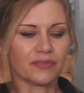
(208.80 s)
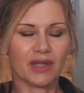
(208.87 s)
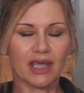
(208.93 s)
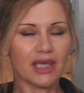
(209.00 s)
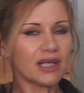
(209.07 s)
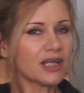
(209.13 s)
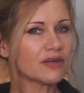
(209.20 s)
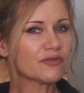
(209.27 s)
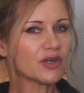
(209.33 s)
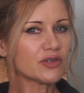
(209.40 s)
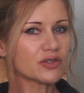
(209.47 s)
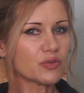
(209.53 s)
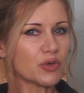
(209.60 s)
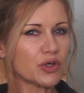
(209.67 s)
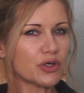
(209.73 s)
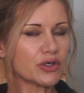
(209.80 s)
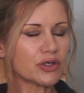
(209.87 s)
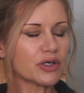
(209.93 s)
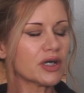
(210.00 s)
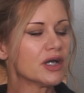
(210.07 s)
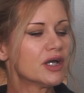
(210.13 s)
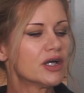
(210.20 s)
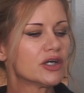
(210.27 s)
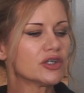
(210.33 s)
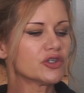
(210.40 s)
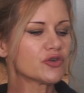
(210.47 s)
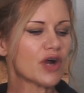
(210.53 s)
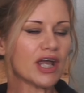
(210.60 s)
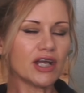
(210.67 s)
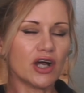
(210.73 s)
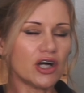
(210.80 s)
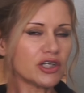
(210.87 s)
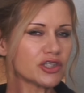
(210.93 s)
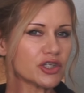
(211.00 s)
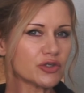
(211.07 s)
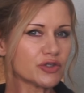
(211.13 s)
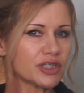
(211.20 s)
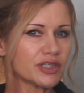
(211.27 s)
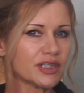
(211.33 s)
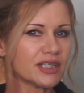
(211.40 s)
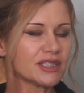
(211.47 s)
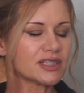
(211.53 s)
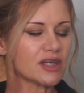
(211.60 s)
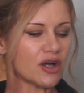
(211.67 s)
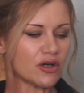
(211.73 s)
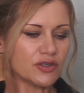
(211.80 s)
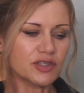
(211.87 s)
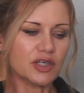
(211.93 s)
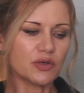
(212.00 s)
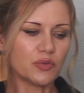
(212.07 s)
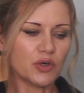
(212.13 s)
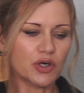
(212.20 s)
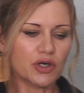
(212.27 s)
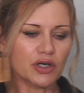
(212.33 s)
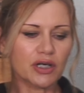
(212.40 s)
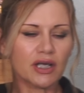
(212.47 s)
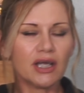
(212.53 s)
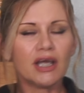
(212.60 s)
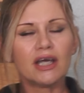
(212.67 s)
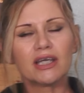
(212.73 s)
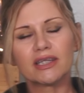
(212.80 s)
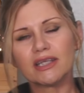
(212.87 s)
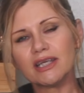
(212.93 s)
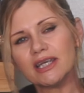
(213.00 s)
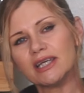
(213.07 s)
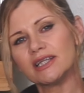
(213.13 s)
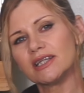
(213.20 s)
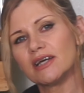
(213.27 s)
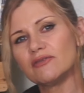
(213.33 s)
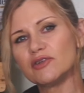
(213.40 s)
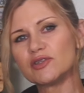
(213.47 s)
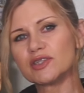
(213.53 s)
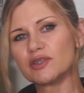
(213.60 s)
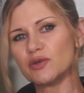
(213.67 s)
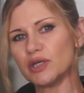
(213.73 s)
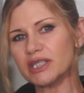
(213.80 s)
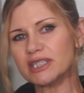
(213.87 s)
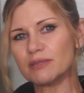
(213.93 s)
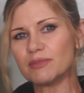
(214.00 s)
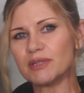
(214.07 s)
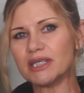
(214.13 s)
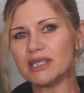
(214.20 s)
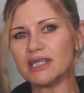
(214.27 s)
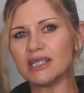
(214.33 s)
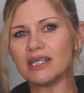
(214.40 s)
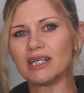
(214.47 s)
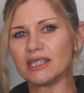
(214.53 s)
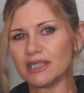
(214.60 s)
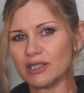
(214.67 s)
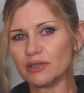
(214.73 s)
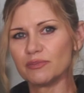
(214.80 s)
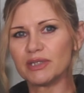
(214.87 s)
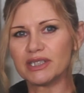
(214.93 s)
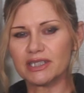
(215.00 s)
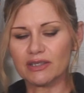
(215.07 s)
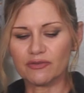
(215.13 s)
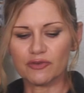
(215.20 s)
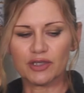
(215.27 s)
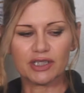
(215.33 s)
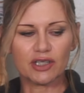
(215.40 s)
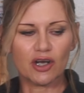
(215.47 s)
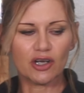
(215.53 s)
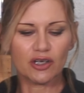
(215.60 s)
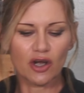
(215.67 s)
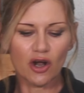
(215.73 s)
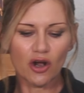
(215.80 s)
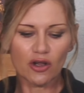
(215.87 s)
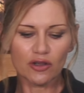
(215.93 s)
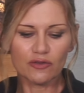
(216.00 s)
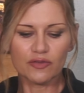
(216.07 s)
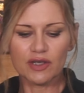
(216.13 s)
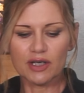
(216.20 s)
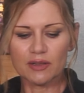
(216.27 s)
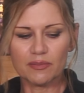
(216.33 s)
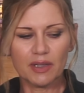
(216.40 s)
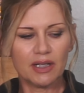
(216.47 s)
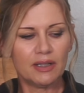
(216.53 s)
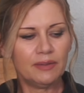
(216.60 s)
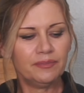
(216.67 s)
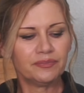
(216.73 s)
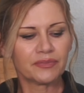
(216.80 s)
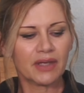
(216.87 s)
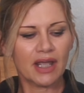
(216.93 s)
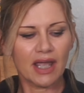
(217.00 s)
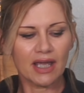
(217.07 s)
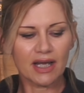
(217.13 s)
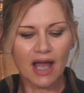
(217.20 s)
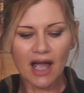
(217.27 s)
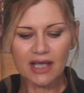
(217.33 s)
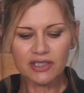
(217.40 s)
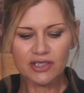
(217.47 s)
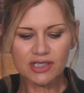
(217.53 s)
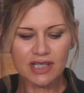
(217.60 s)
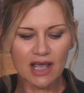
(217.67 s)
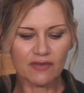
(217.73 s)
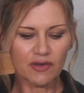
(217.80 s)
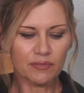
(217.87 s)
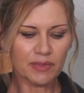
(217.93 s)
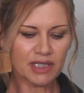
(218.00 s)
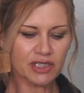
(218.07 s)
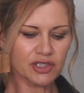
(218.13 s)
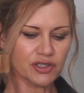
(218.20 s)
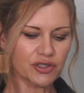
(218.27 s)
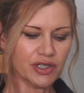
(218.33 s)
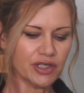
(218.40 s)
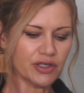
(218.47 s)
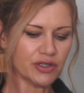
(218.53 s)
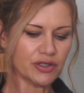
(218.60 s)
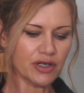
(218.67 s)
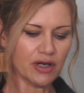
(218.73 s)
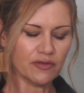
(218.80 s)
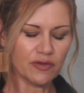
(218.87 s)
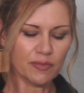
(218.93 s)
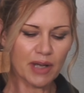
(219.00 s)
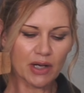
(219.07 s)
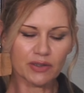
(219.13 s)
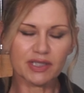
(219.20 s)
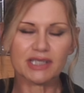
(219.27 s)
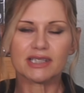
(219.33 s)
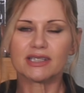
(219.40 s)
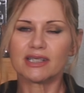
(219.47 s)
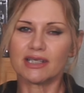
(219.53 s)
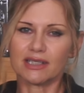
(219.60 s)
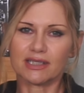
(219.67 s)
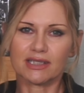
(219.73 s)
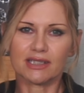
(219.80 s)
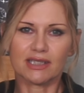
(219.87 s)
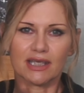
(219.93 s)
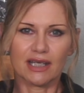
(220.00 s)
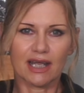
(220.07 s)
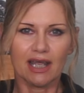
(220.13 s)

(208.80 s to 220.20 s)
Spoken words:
Any of those work. Dried ancho chilies also work. The heat level is going to be a little bit different on all of them. And I just have a mixture here of about 6.